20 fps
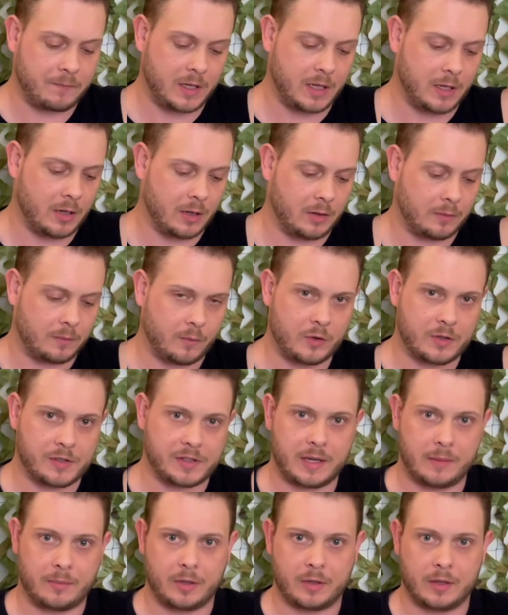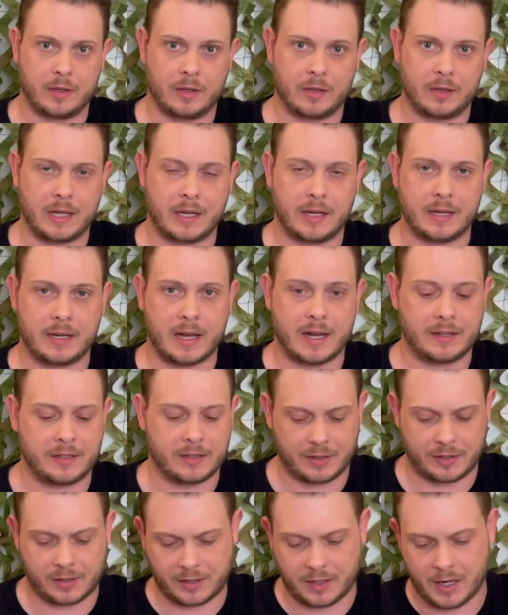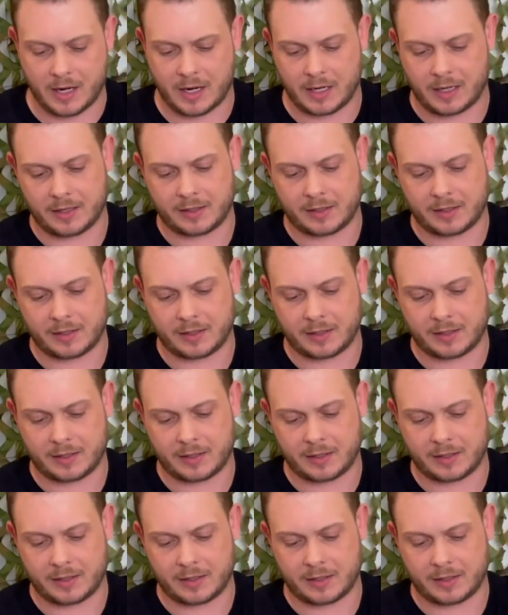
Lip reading: You know, was able to get it nice and snug.